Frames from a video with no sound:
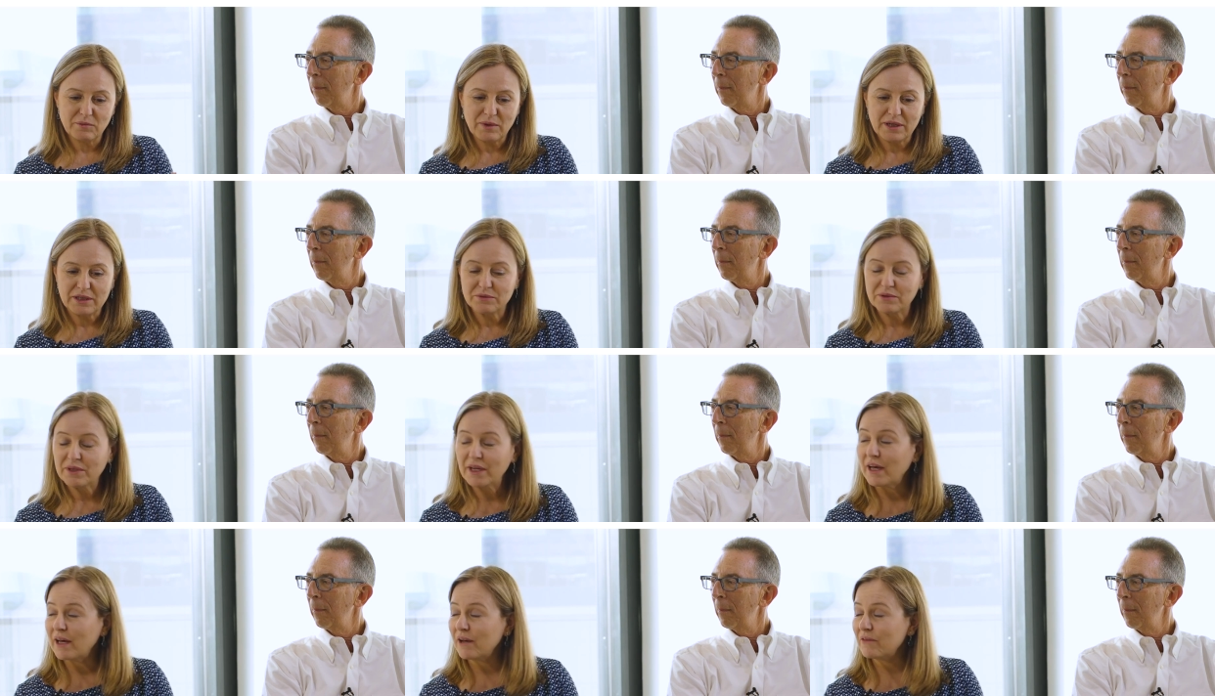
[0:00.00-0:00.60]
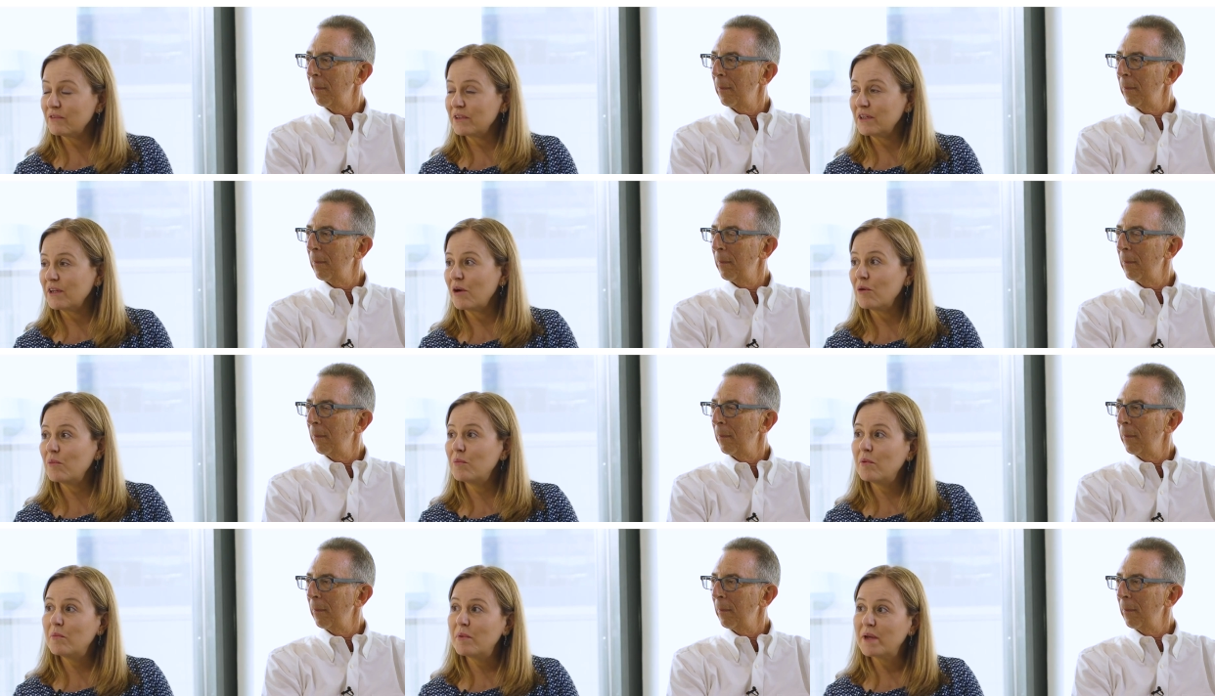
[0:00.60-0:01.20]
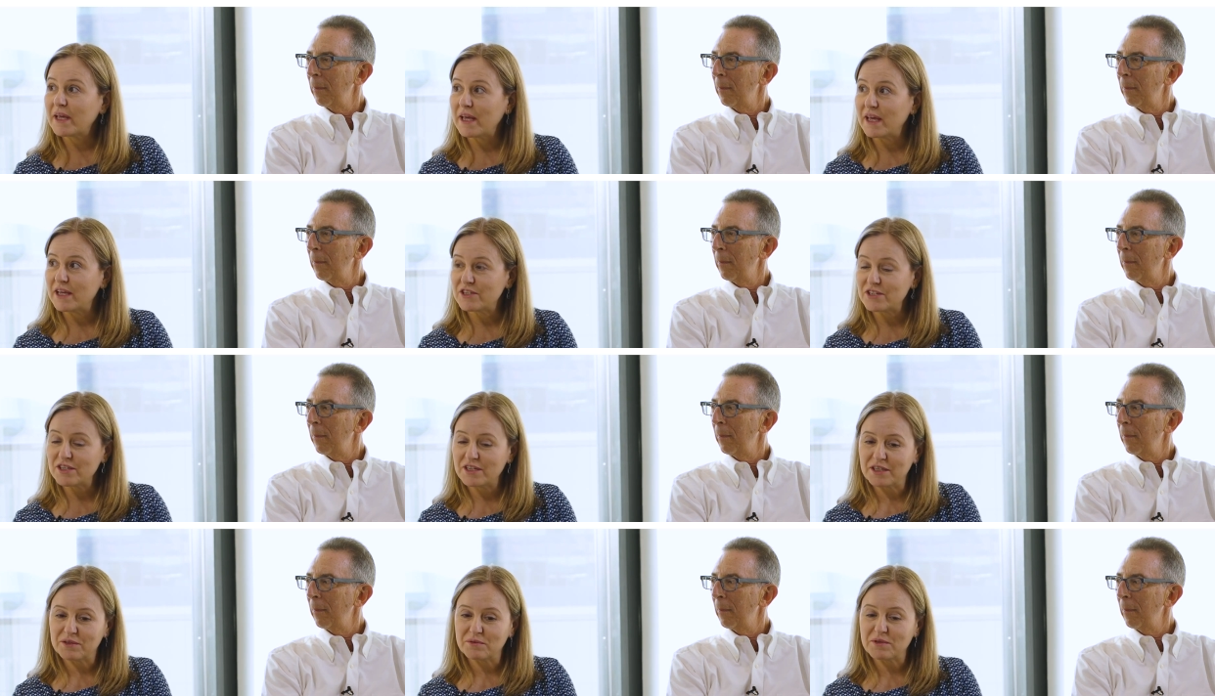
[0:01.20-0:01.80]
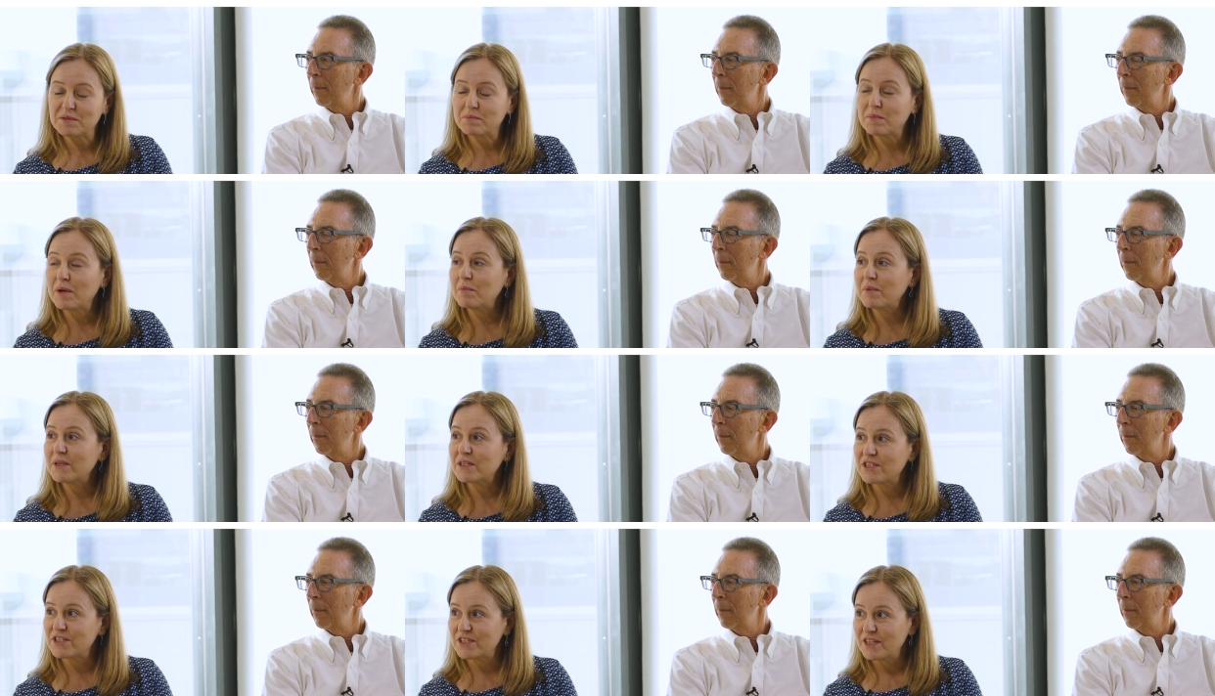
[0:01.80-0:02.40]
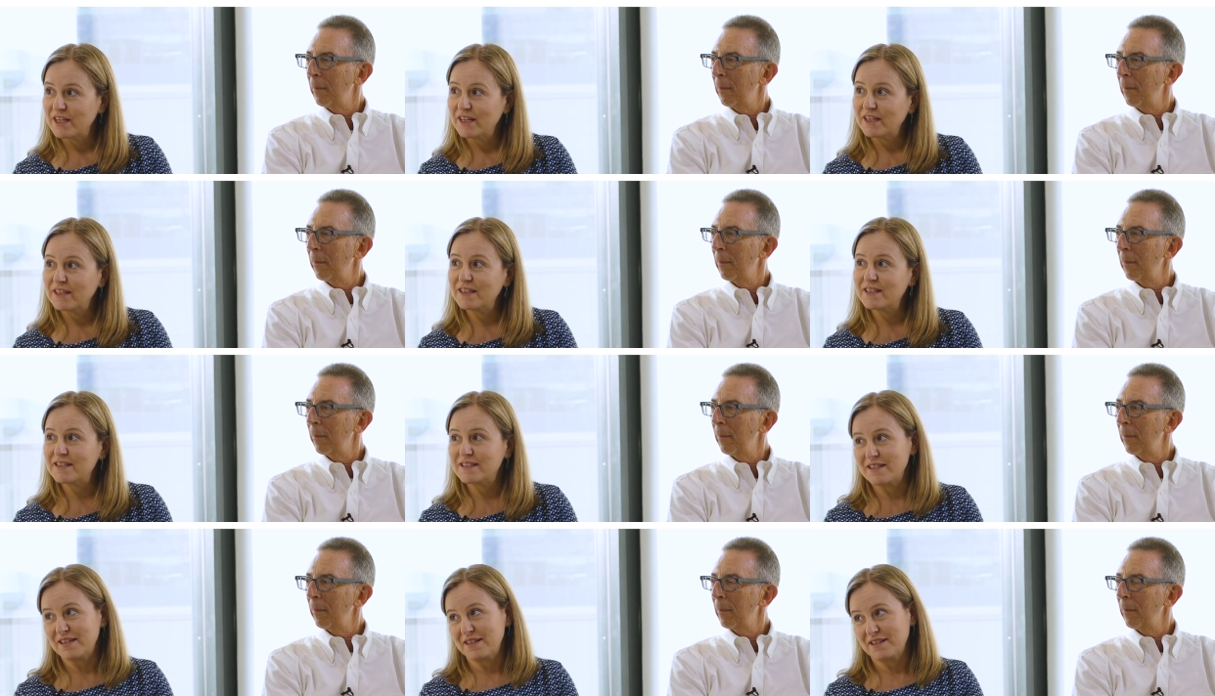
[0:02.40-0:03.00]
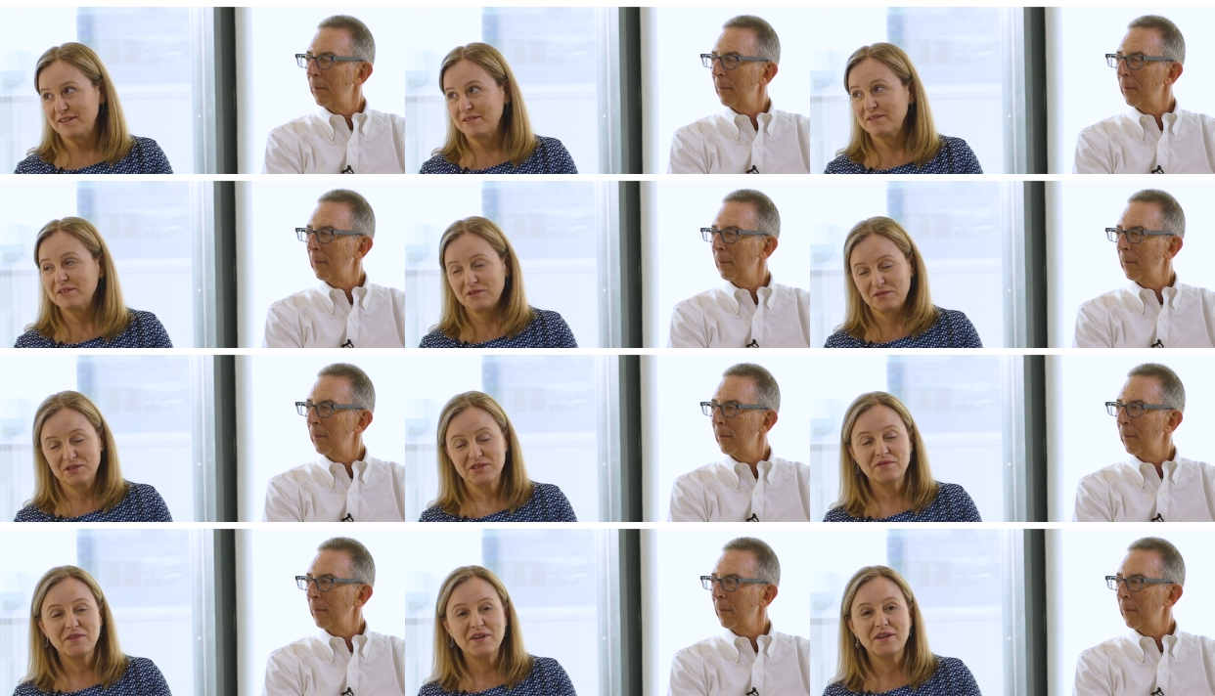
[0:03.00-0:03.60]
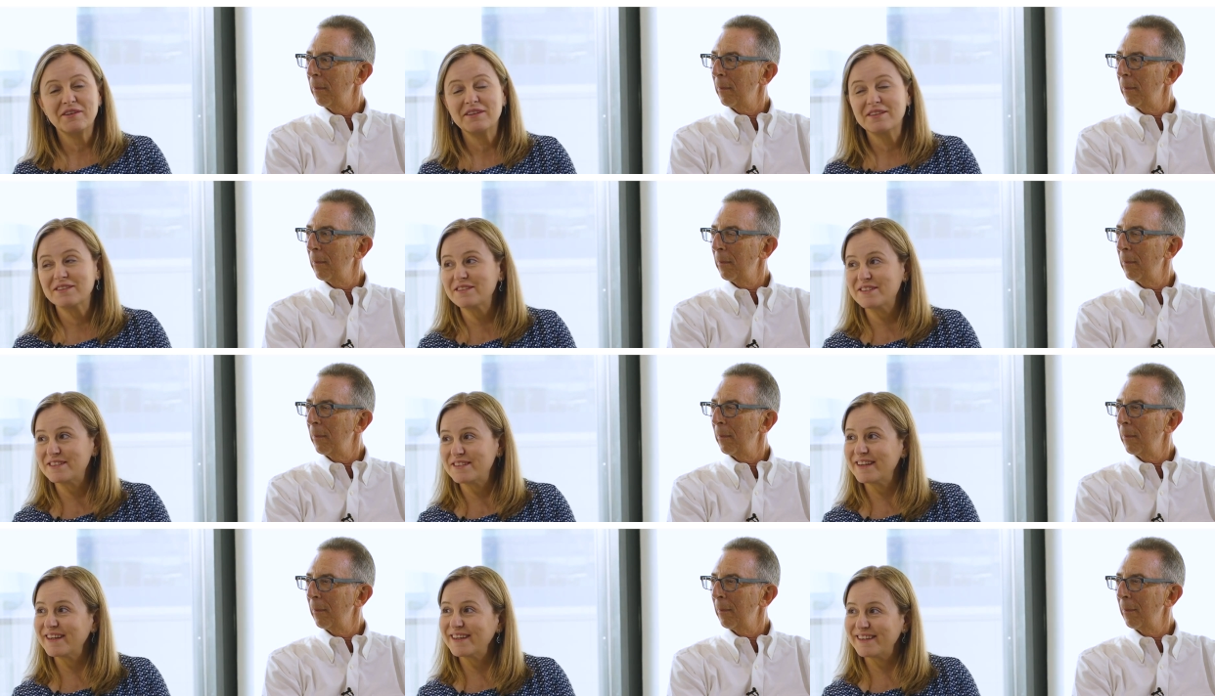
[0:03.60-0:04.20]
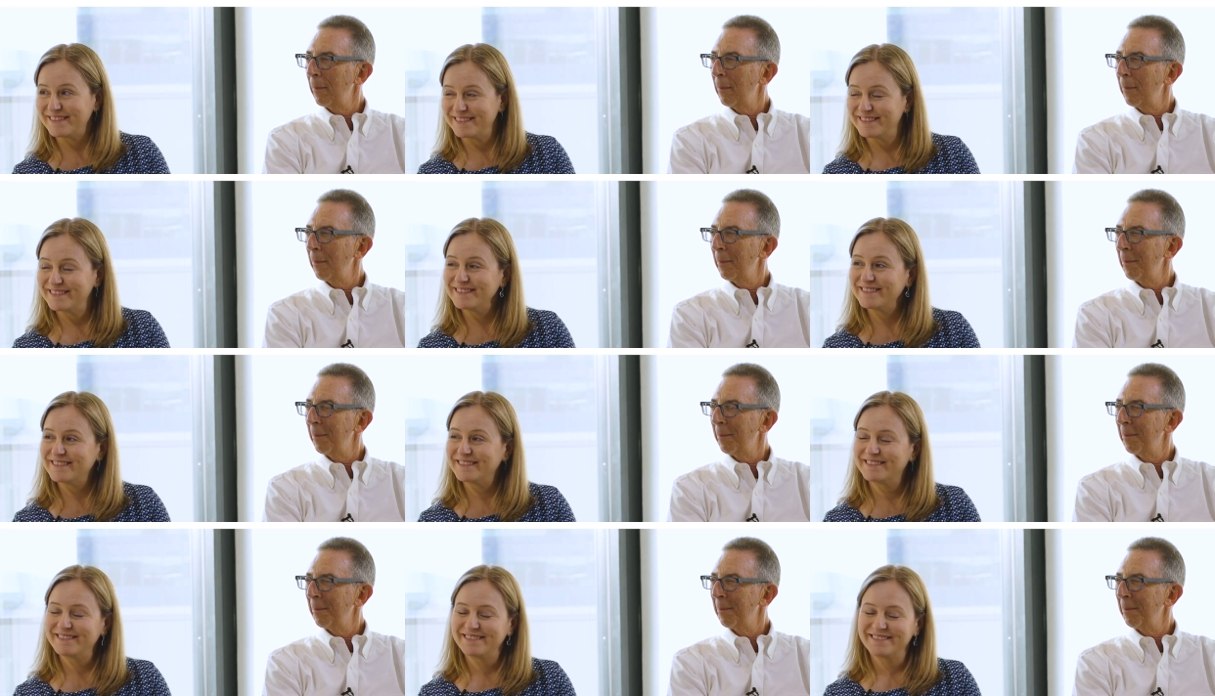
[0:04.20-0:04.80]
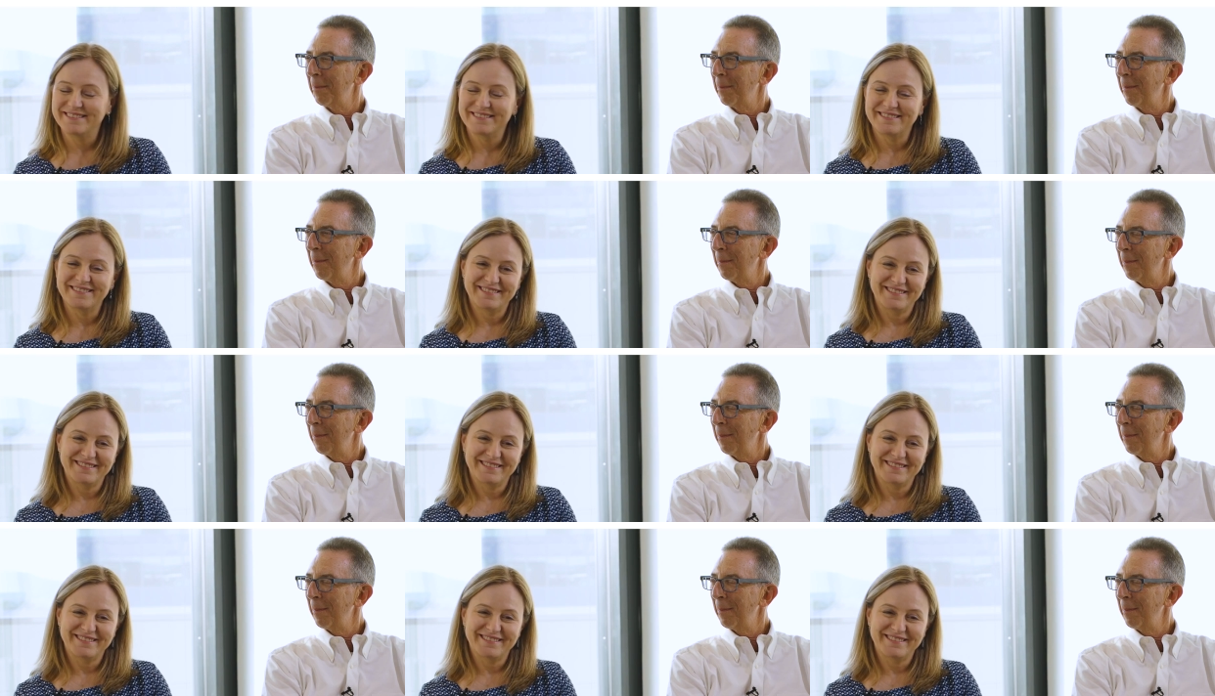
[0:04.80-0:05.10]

Speaker 1: what we have in our publication that was published this year. It was very interesting. Okay, thank